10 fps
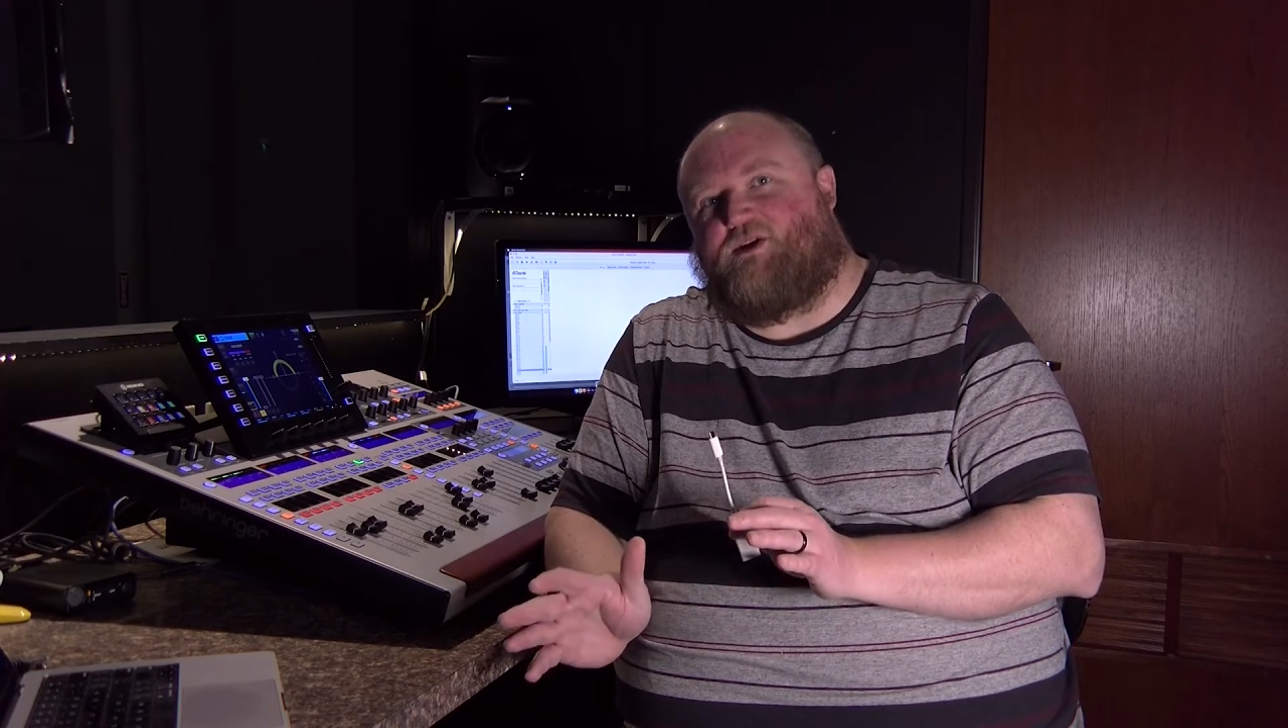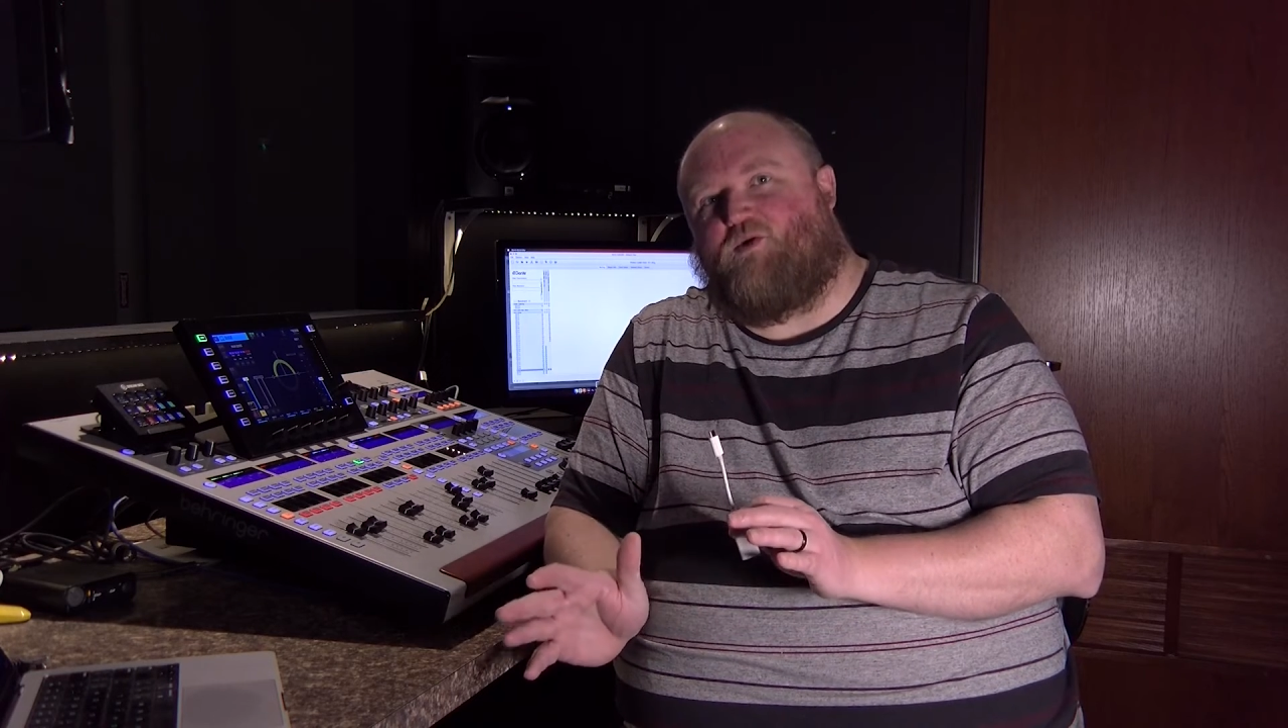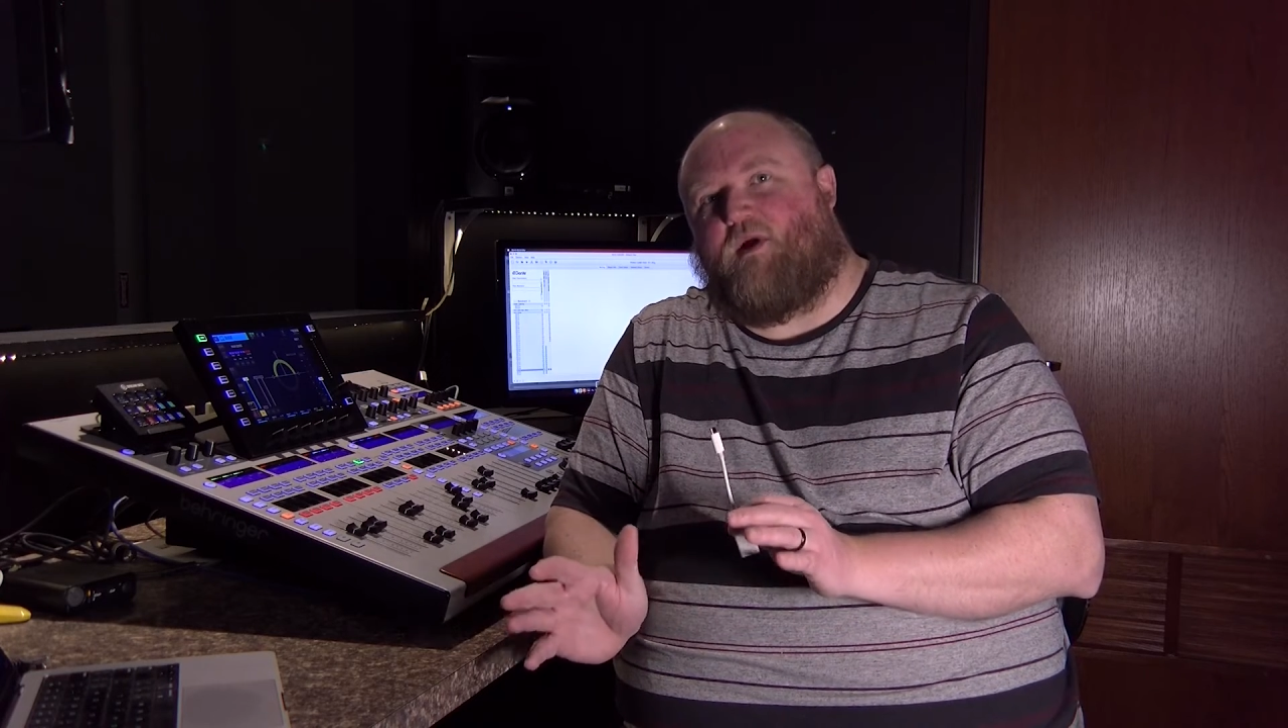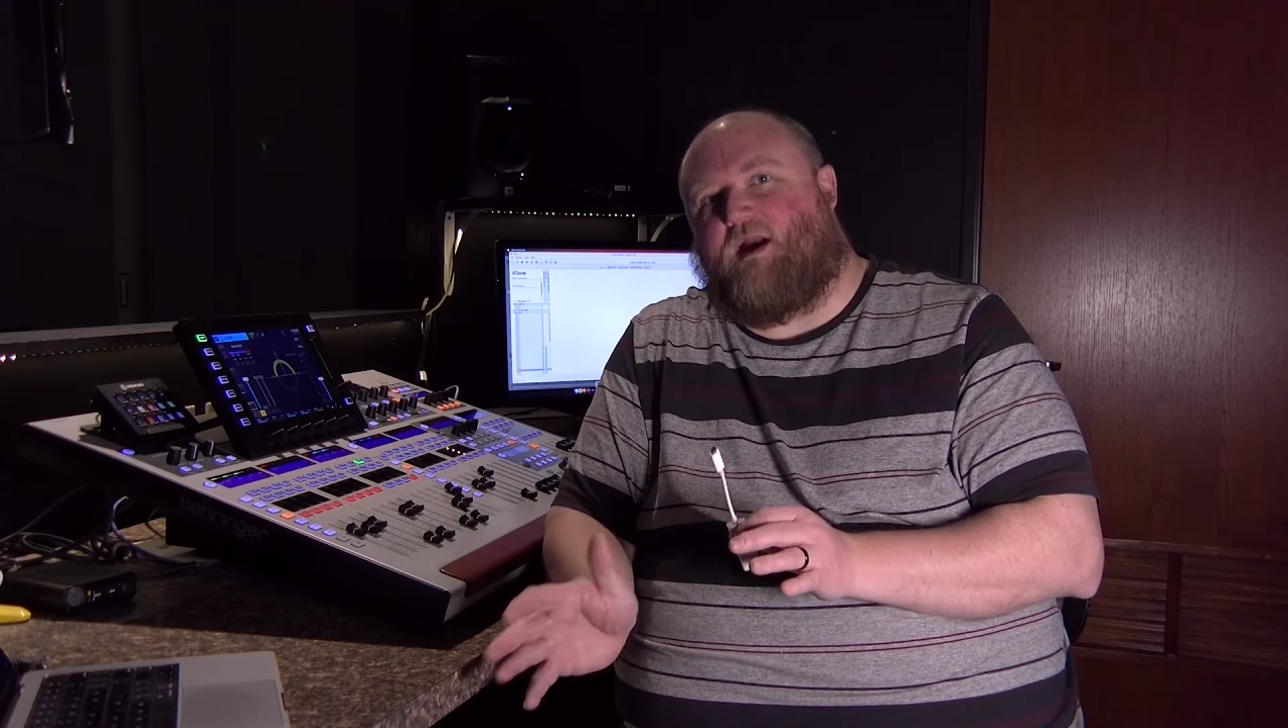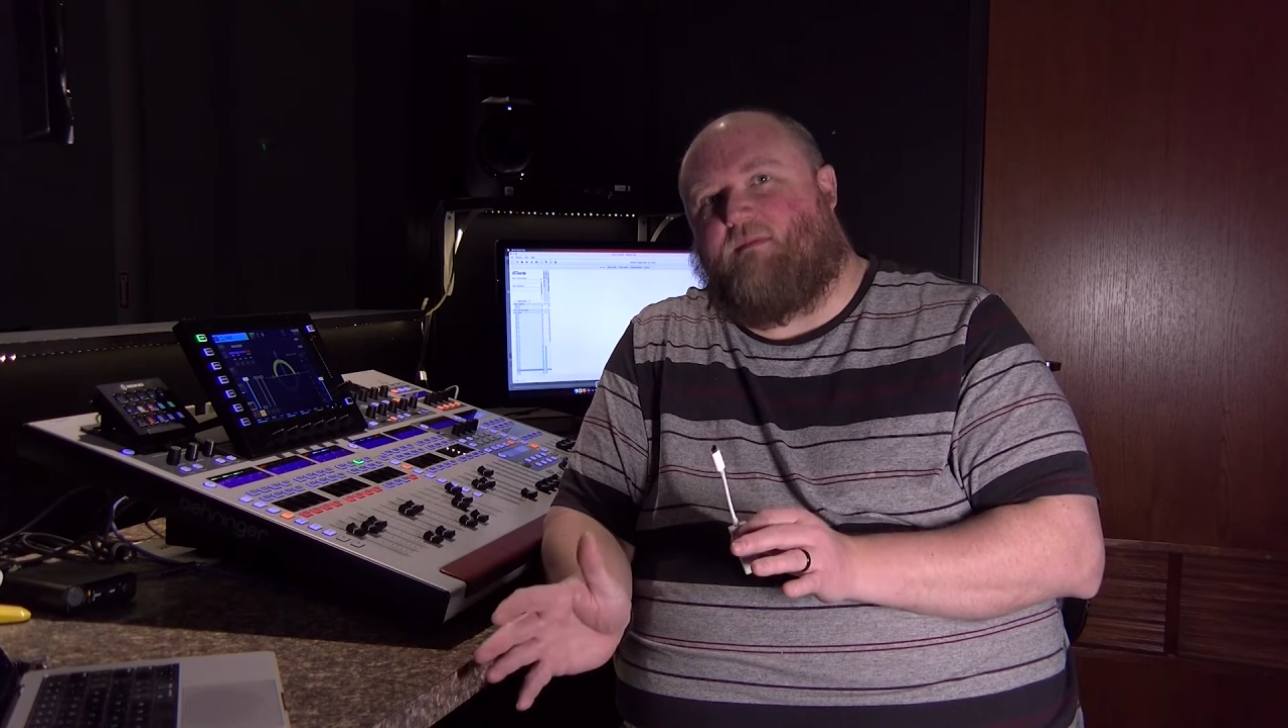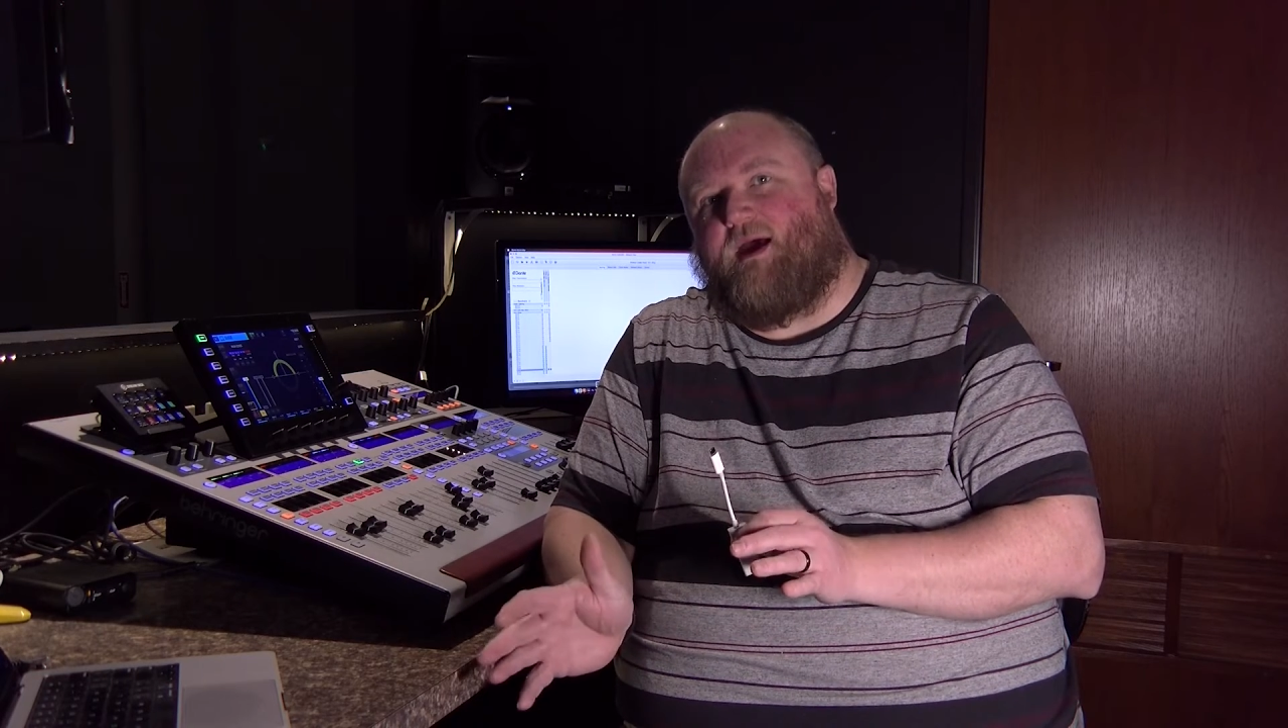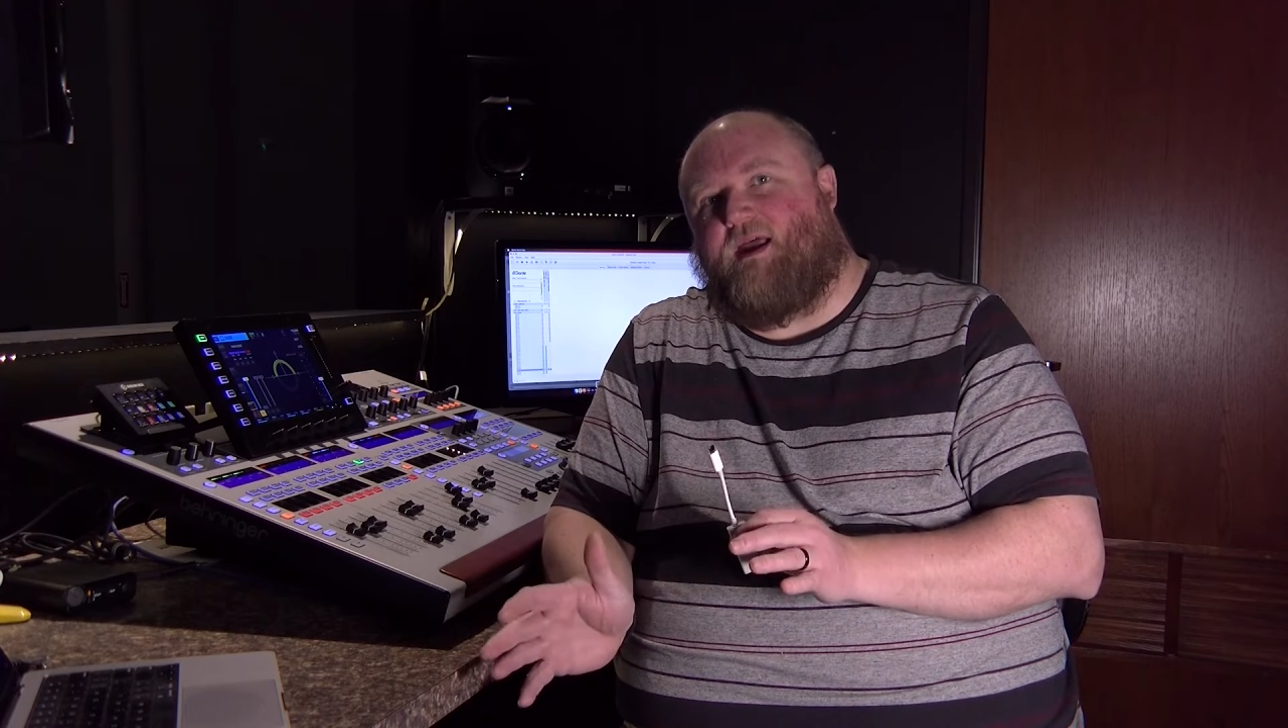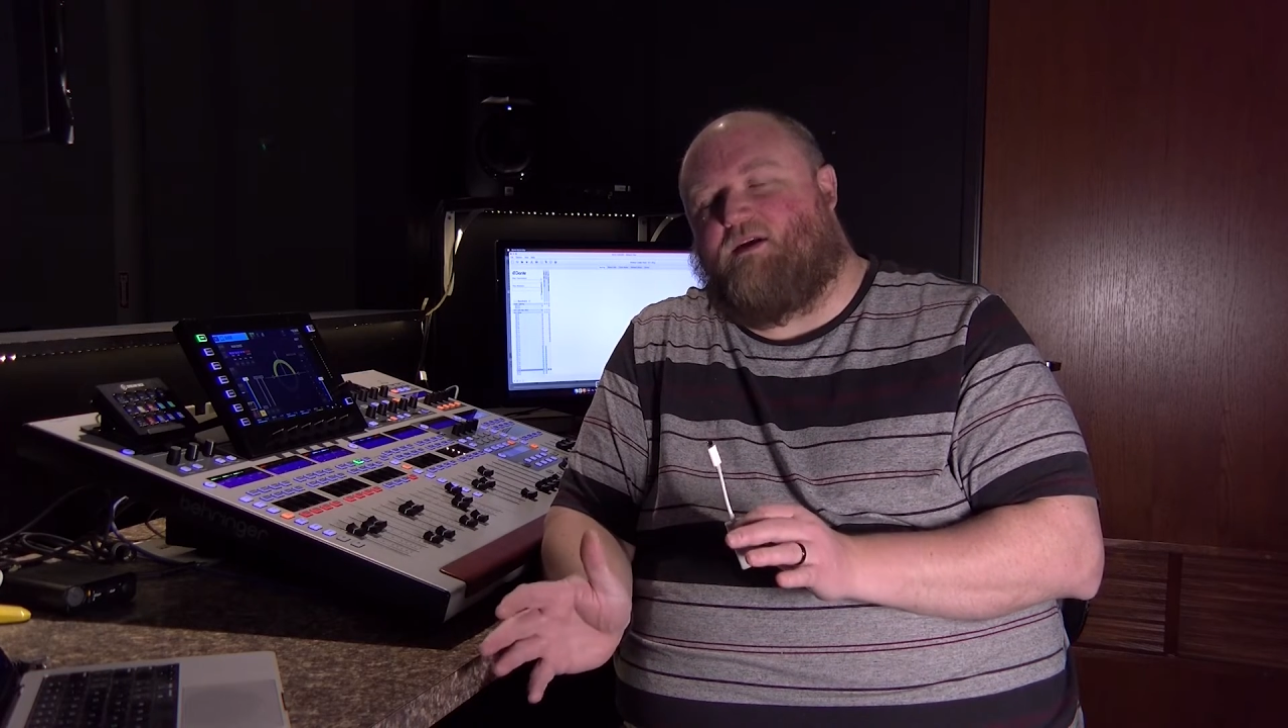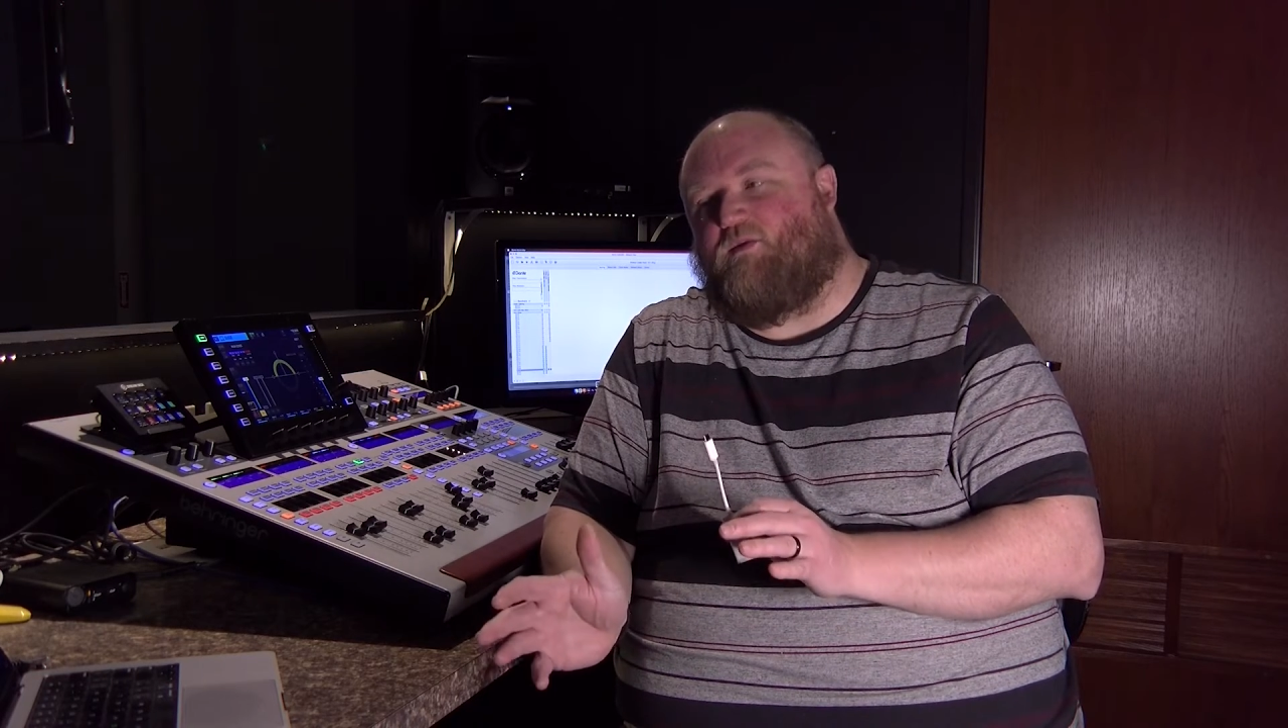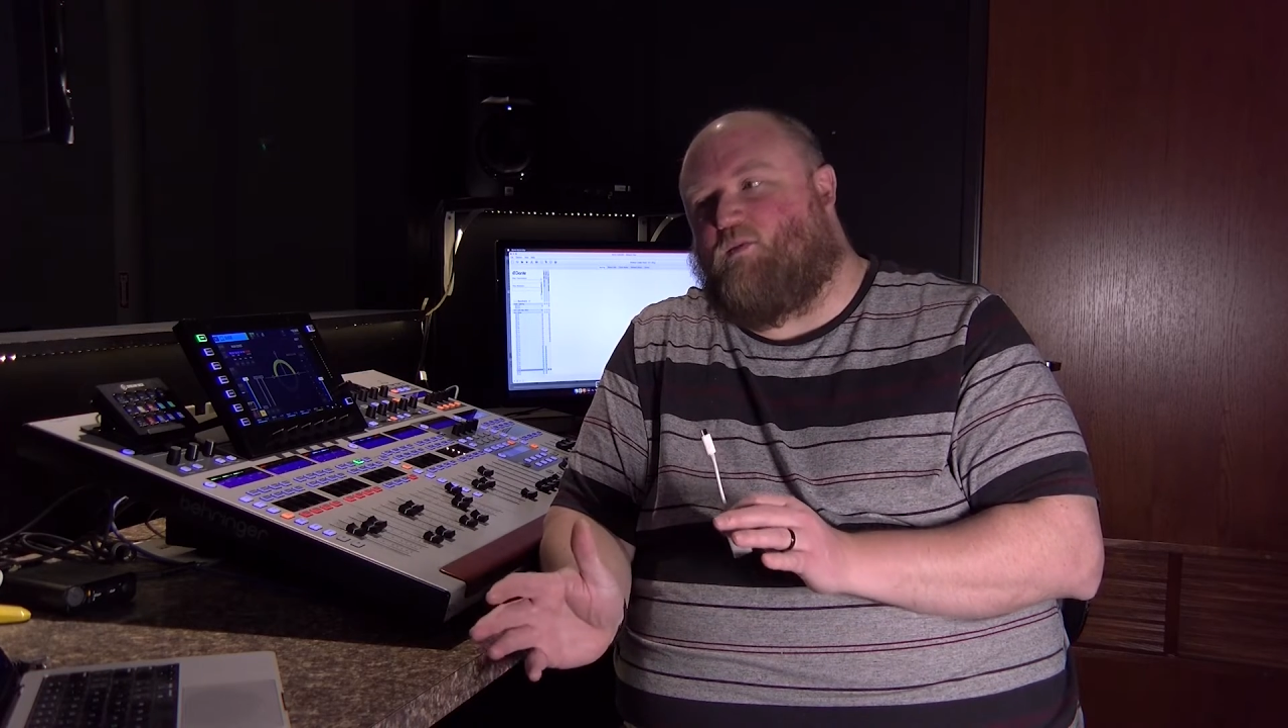I do
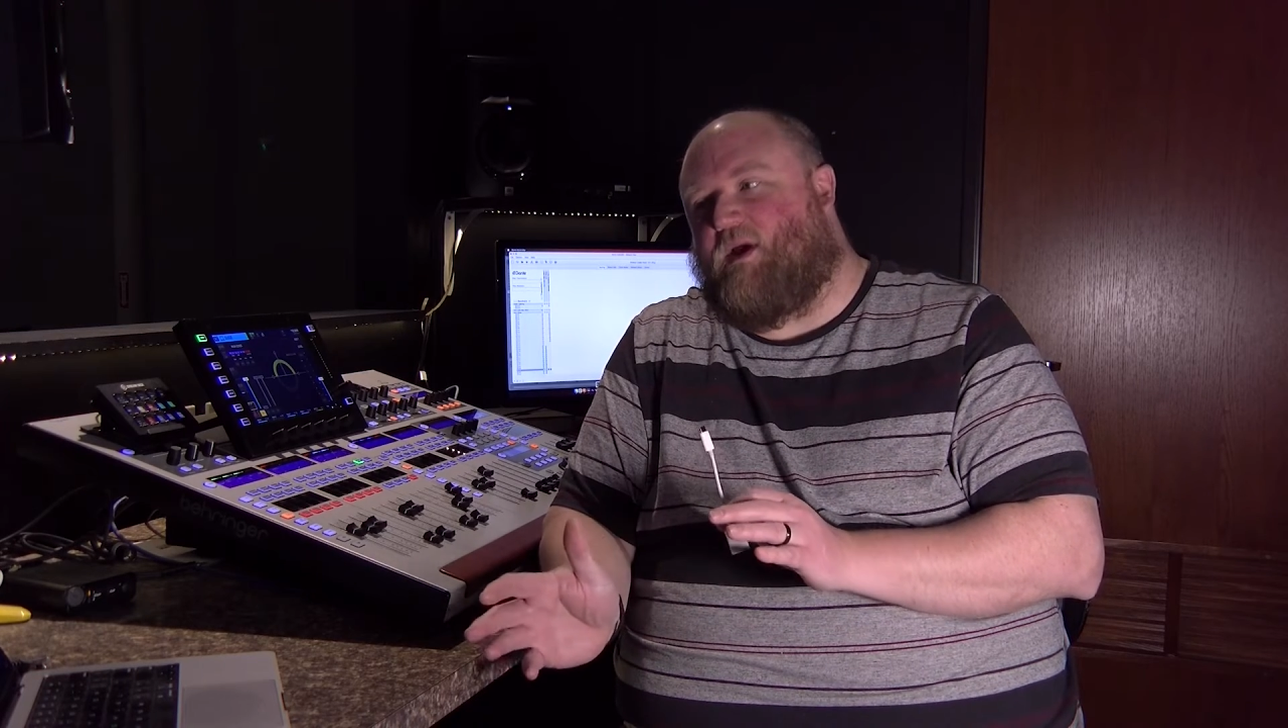recommend